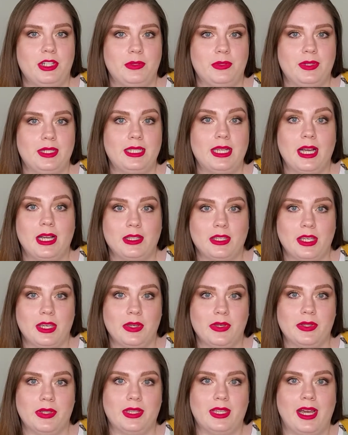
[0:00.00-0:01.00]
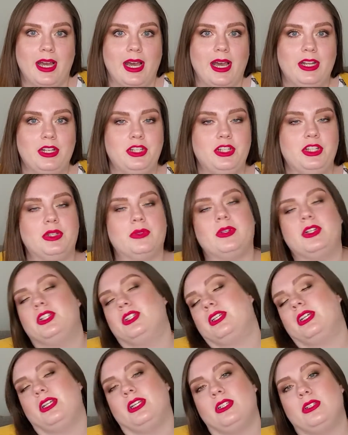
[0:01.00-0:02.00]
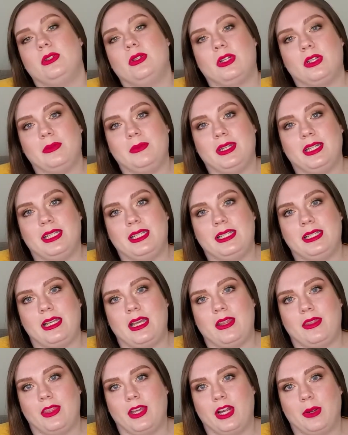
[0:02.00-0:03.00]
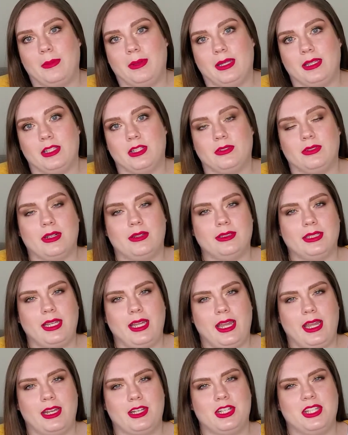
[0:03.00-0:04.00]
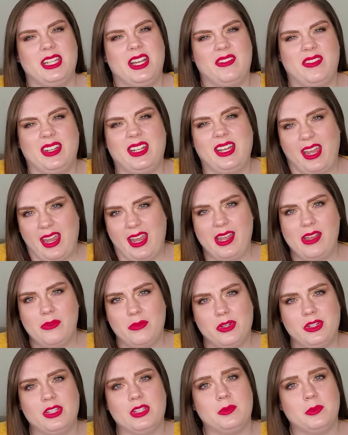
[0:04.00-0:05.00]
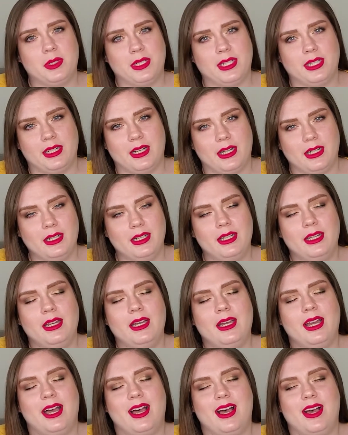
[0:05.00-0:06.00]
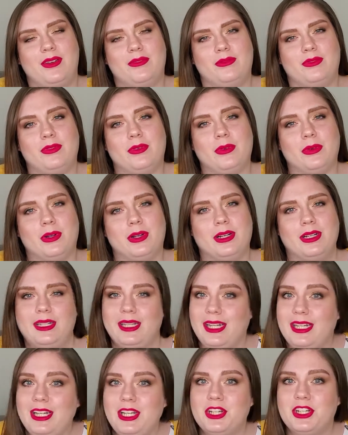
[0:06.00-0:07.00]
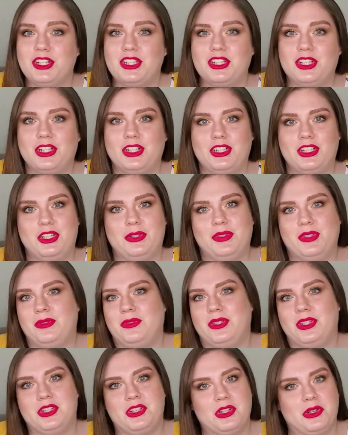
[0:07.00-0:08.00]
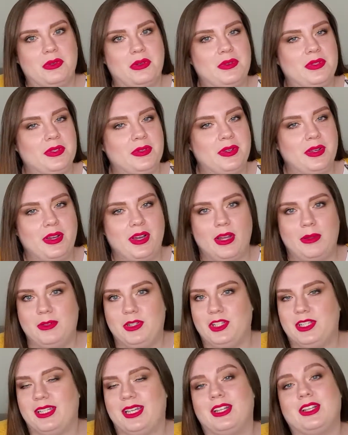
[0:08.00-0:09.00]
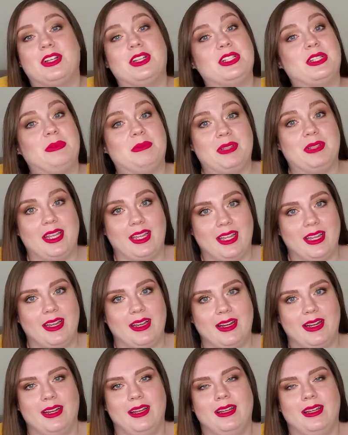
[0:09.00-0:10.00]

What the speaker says: would tell you that she originally took me to see a therapist around the age 7, 8, which is pretty young, for eating concerns. She wasn't really sure what was going on. She's like, there's something here.